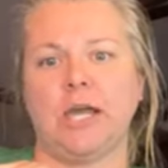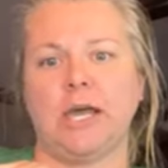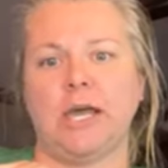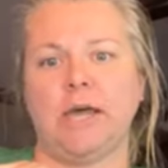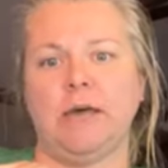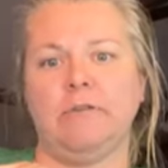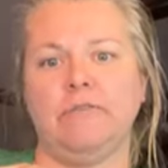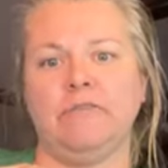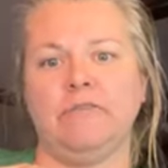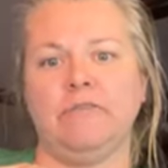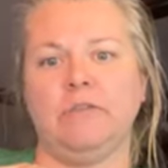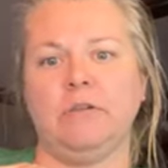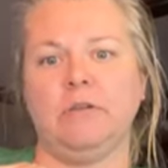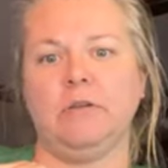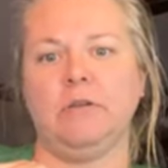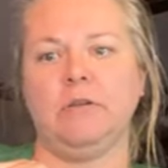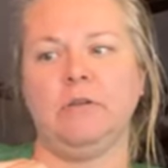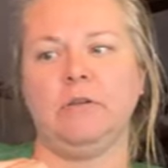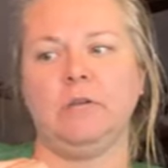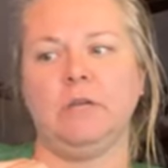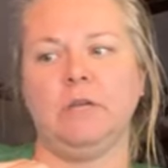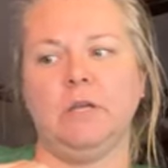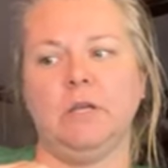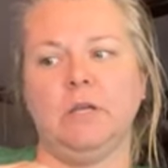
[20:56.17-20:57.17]
you have.
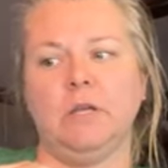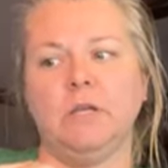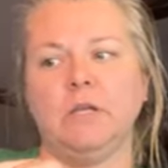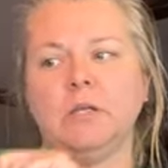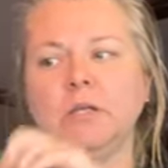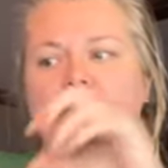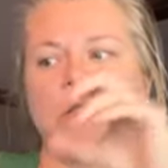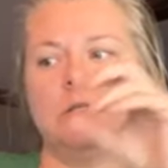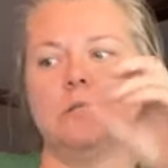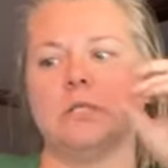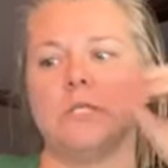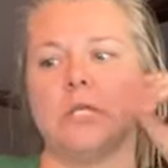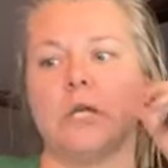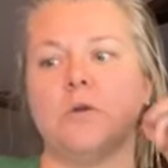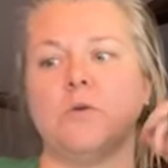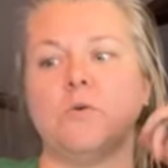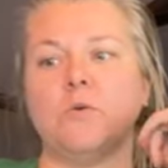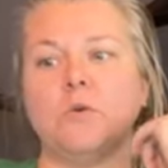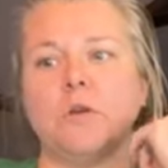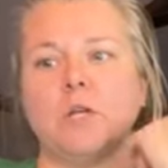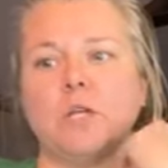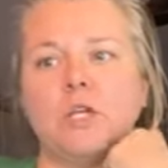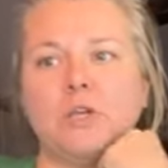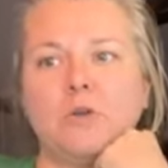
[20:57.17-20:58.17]

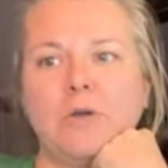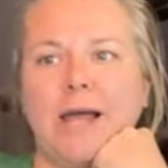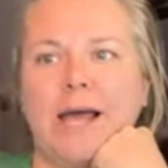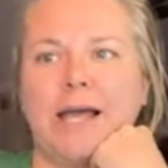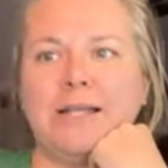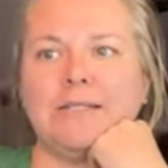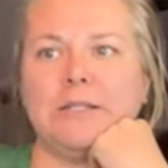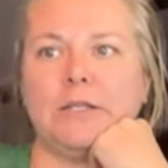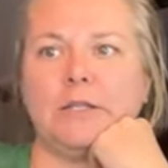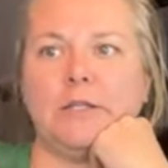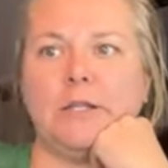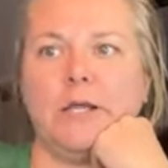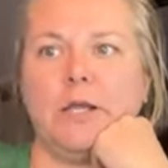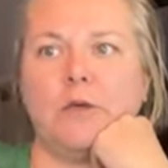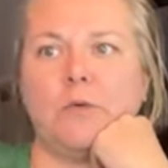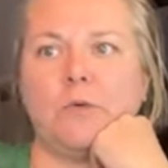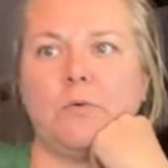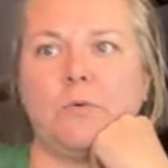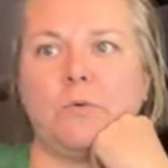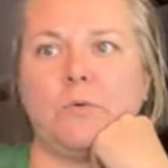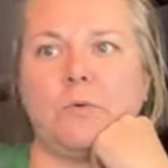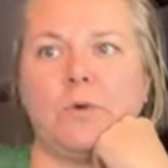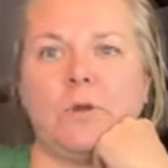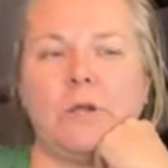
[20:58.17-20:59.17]
So you guys
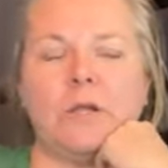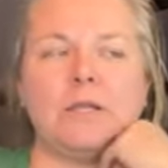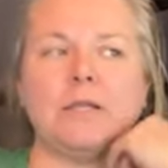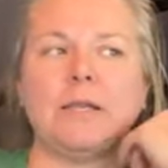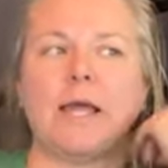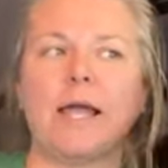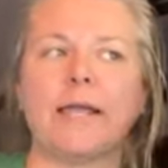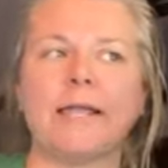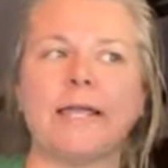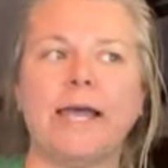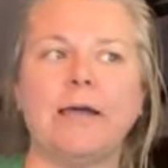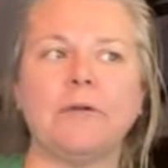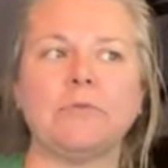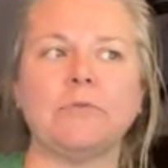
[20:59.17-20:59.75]
alone, not